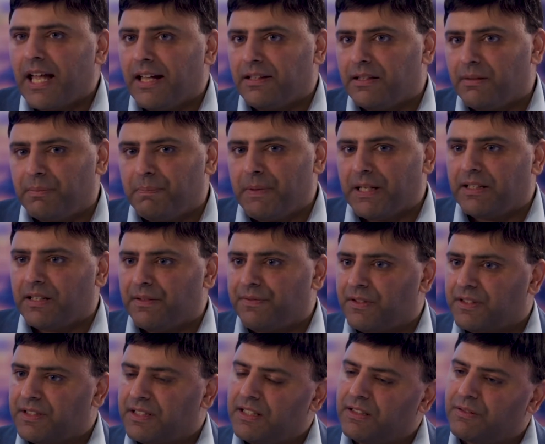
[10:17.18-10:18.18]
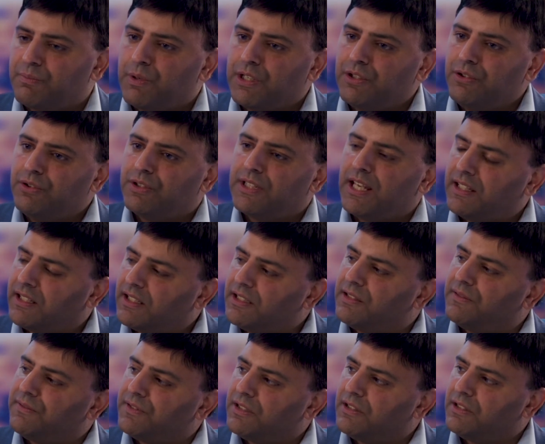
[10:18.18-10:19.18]
the big difference is when you take a
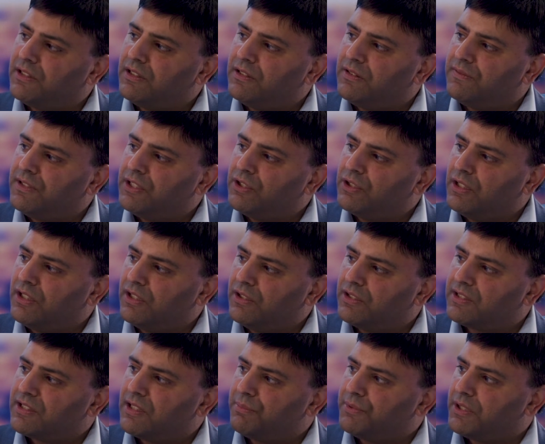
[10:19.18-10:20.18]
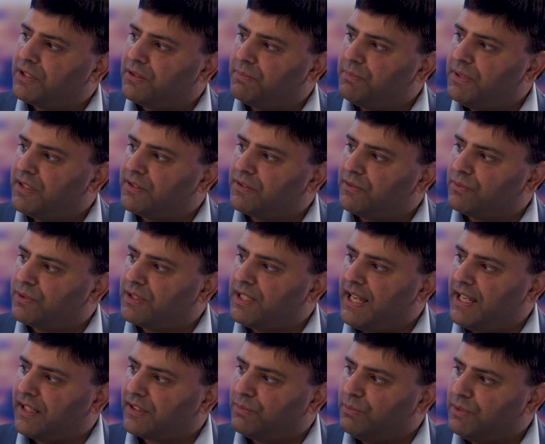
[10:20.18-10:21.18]
dividend individually, you're subject to personal
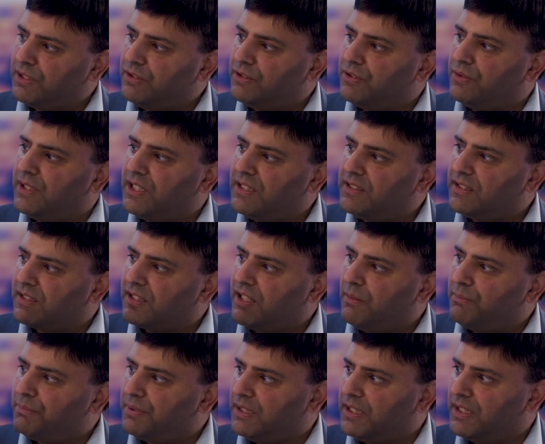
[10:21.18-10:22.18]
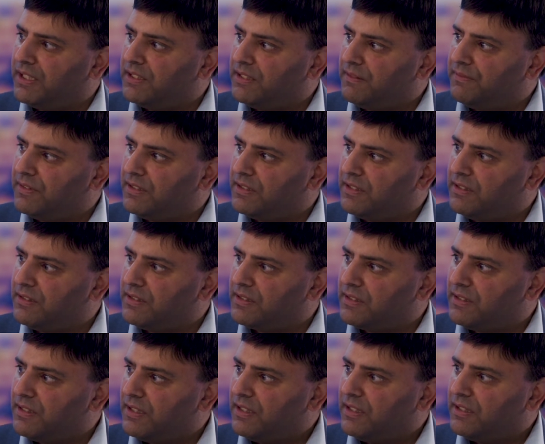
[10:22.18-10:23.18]
tax. When you do intercompany dividends,
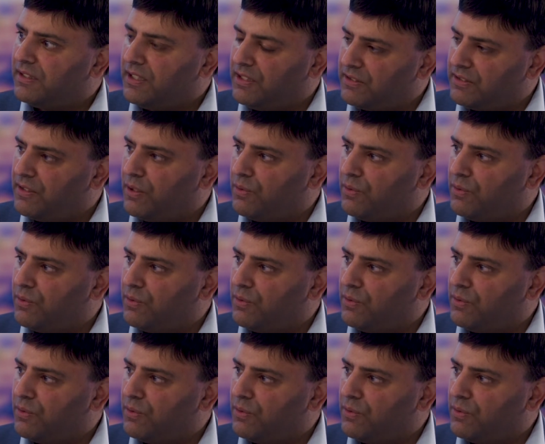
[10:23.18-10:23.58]
there's no